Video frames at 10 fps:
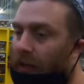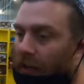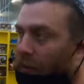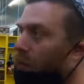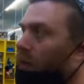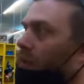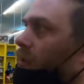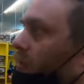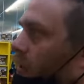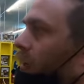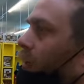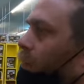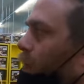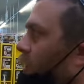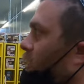that other one. It's gonna get a
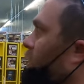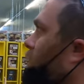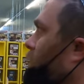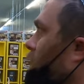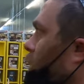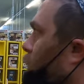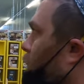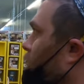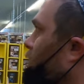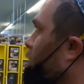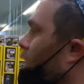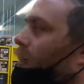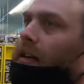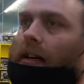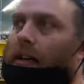big kind of
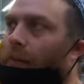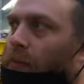redesign, a